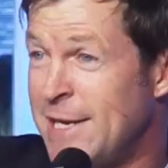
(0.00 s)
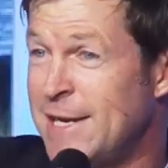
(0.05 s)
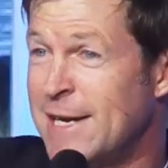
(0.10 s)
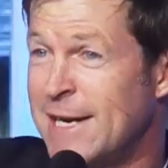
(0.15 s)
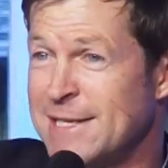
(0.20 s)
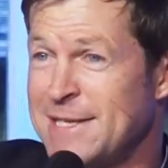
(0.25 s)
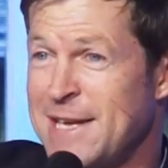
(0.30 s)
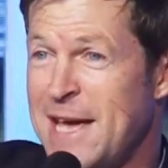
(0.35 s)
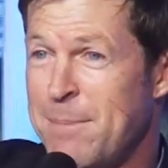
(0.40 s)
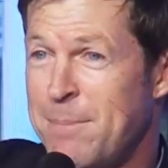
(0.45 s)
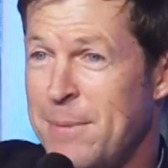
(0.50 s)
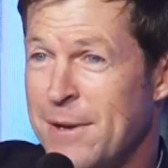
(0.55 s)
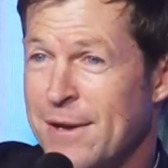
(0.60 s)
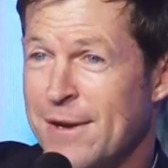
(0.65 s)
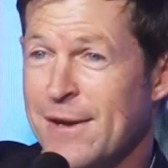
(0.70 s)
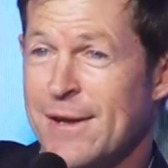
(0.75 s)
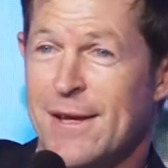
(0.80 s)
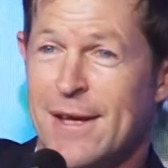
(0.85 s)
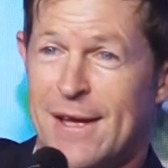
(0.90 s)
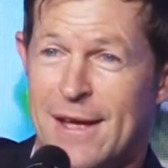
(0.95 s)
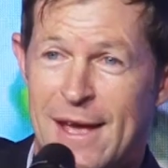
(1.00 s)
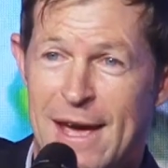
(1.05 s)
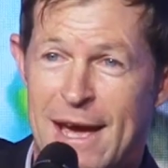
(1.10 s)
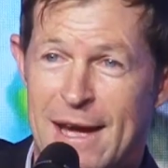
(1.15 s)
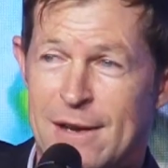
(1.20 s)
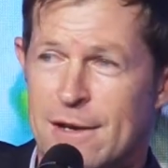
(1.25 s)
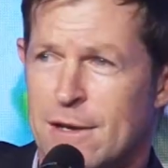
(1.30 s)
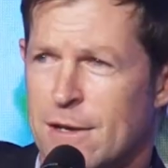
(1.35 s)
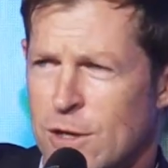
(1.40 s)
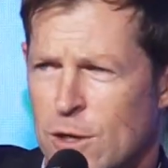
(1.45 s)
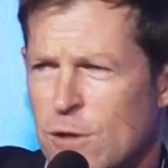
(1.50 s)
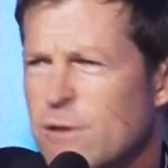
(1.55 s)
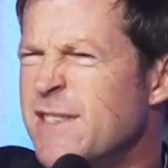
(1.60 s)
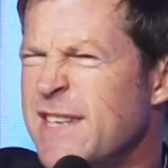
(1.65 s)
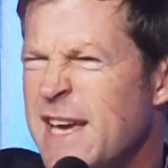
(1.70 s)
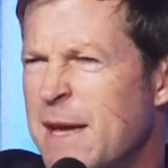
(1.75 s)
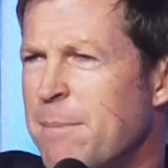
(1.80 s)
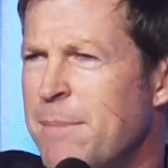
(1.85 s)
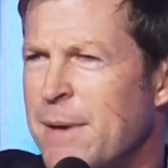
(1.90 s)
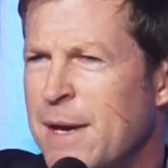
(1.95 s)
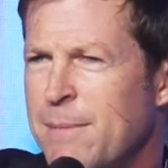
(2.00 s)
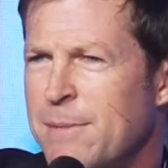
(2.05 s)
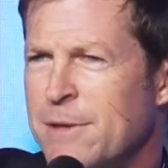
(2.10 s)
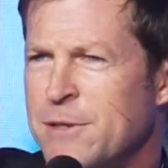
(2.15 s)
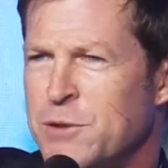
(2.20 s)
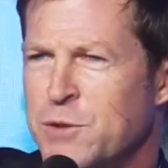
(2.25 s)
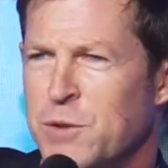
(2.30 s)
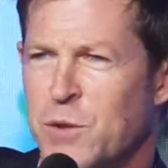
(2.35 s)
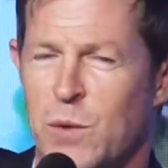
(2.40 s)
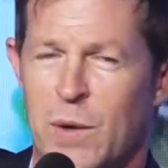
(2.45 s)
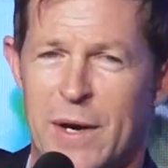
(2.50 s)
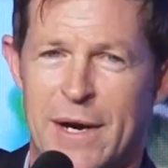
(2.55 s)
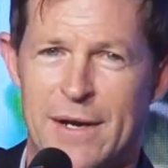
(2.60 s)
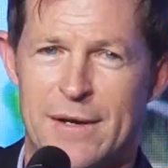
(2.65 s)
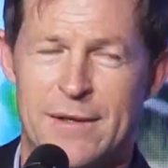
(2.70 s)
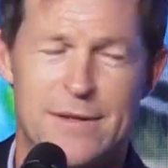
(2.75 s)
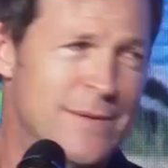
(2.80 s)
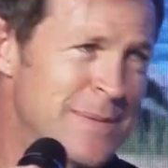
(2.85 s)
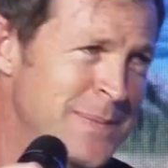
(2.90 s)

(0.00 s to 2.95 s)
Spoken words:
does happen, and no sandpaper is required.